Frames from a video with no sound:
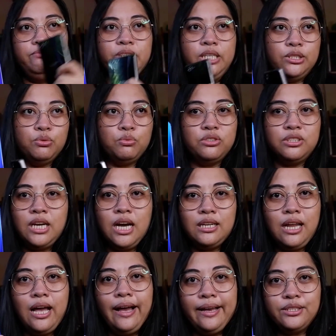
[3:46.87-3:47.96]
This would not
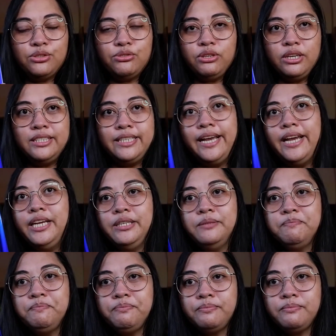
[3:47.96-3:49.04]
last a day
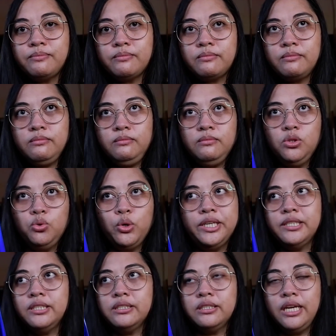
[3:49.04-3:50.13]

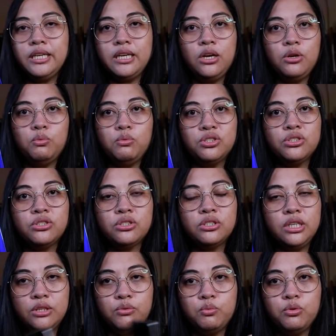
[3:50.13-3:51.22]
like I wish
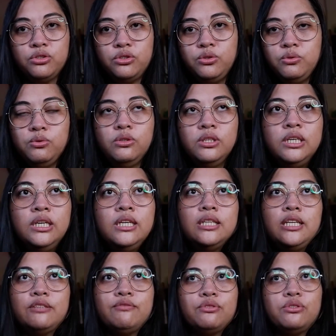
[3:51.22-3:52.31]
it would do.
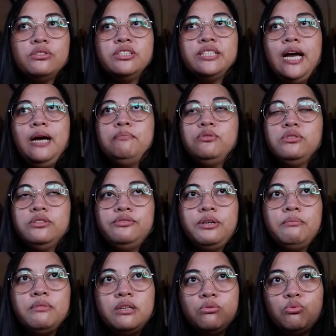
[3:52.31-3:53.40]
Like for example, if
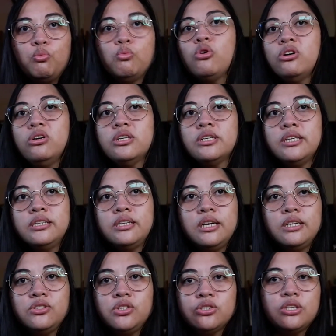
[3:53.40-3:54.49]
I'm at work and
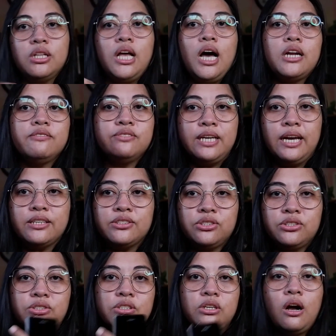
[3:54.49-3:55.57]
there's a lot of texts
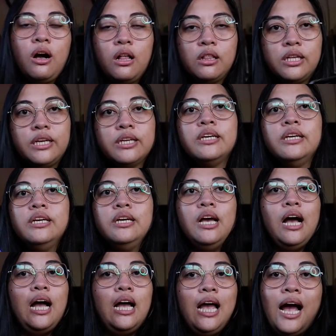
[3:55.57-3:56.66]
and calling,
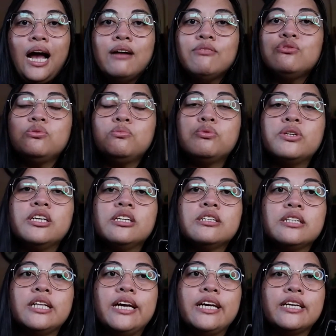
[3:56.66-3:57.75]
I have to
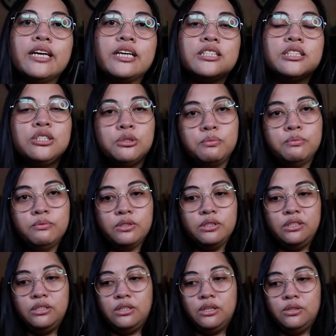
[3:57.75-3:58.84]
bring like a,
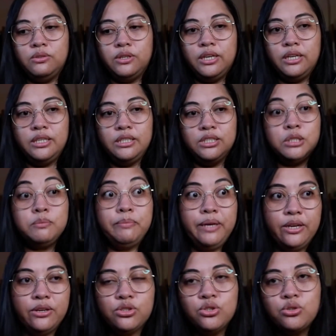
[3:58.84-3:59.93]
you know, a spare